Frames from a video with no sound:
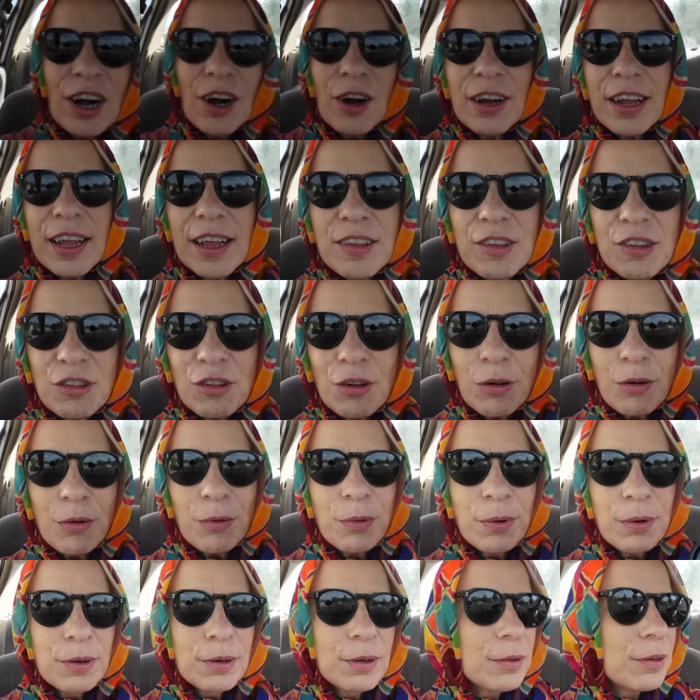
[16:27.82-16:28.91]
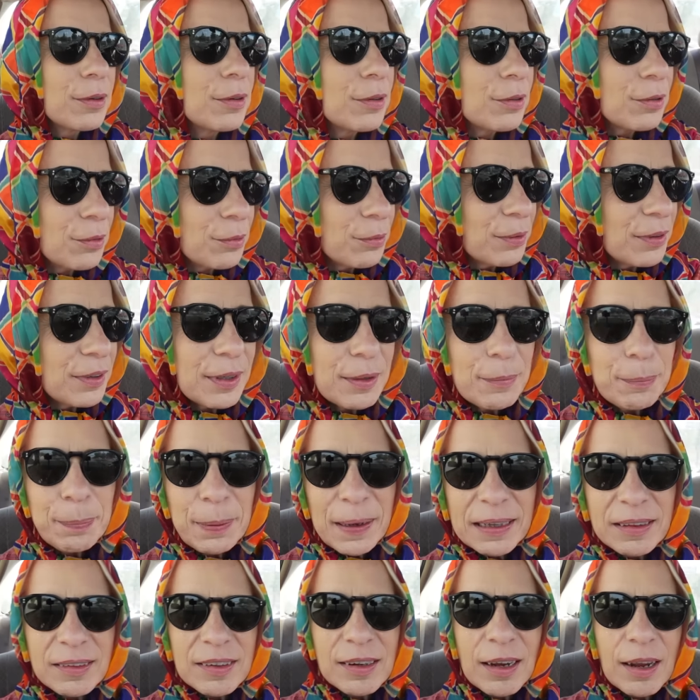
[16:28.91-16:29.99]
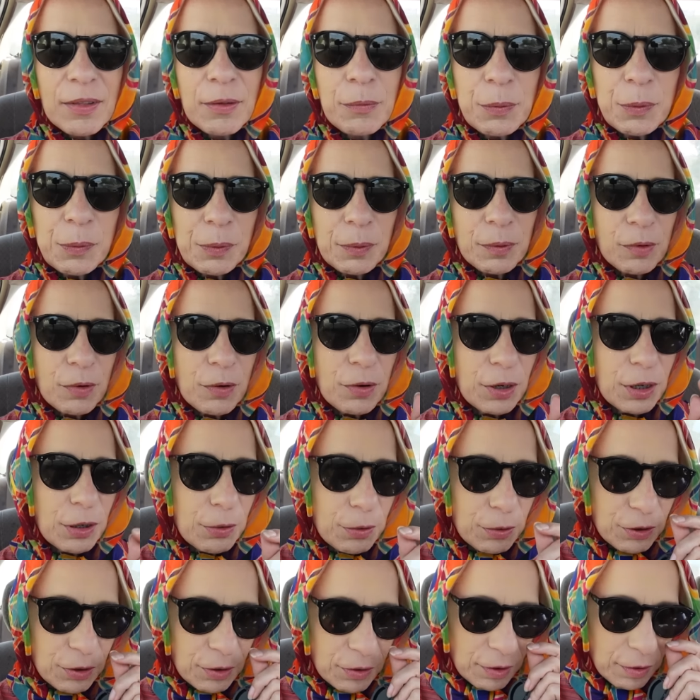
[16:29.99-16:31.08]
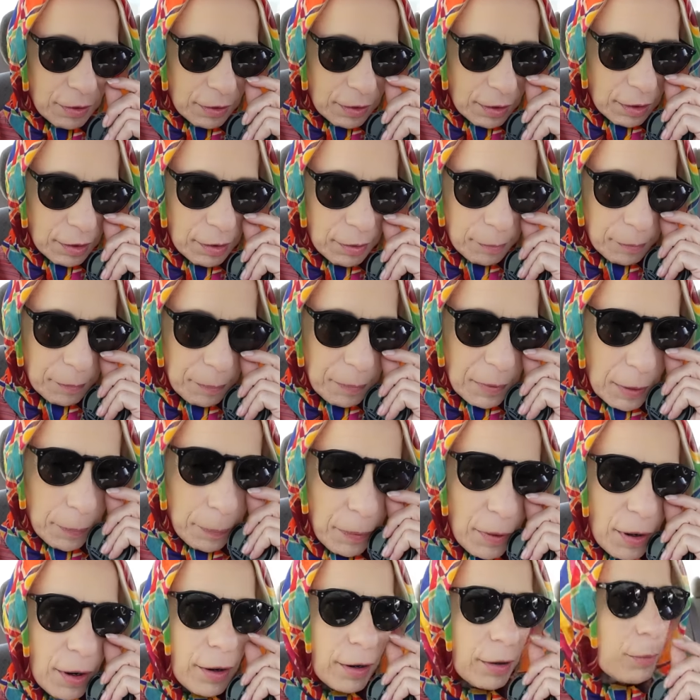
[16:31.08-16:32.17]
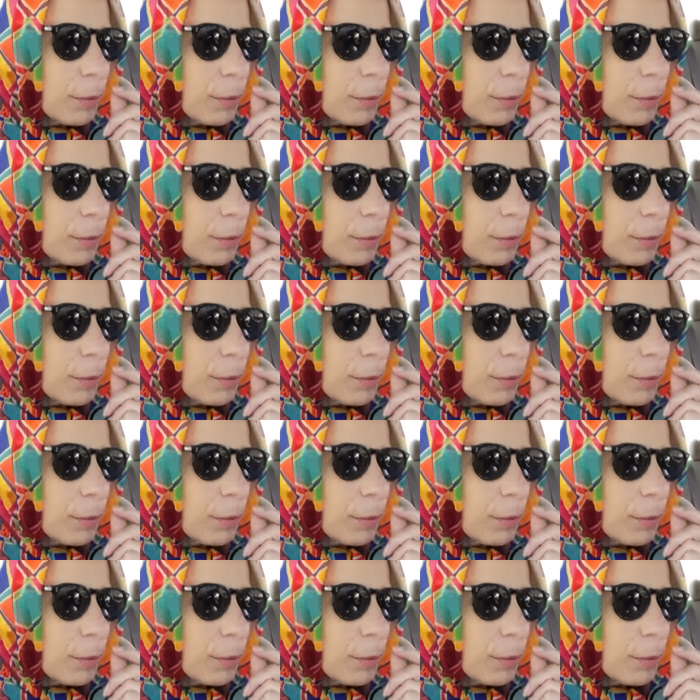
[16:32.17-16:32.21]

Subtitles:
Okay, so we're in Paktia and we're going to go to a park.